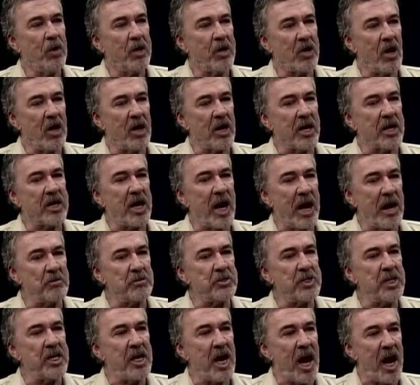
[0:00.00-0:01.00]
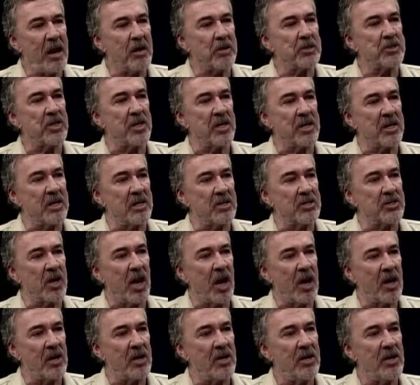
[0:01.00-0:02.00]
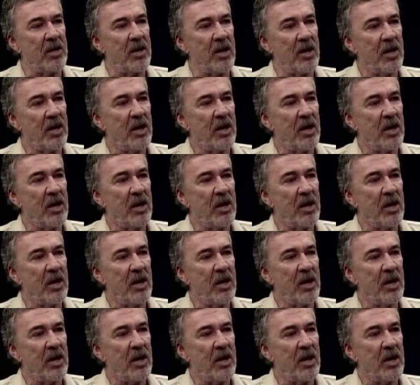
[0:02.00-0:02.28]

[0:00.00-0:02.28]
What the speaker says: We call it county housing in Scotland.